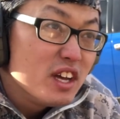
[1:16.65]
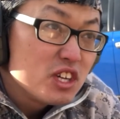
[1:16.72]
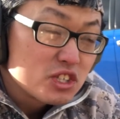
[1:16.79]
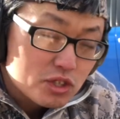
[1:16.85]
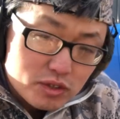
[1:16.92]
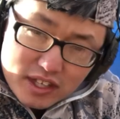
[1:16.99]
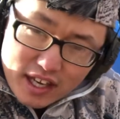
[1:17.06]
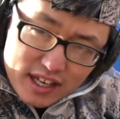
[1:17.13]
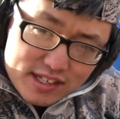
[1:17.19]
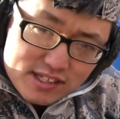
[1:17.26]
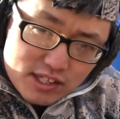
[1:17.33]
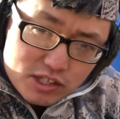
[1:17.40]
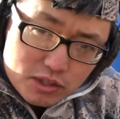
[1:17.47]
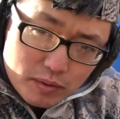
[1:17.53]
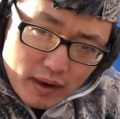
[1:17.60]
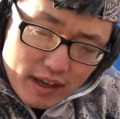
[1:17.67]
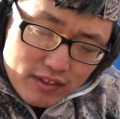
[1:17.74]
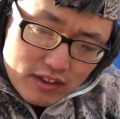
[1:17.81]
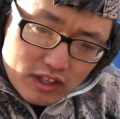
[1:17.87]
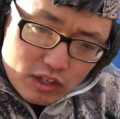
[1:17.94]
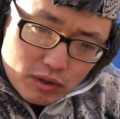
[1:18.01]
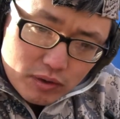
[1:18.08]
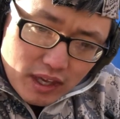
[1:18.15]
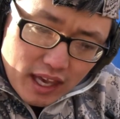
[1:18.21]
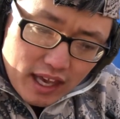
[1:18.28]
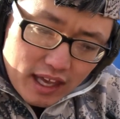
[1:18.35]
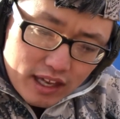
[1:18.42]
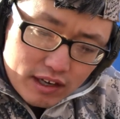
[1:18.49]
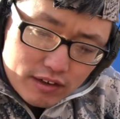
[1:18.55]
shoot the gun in such a way that you
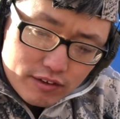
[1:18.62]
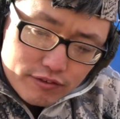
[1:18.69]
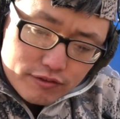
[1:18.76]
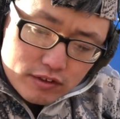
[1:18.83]
can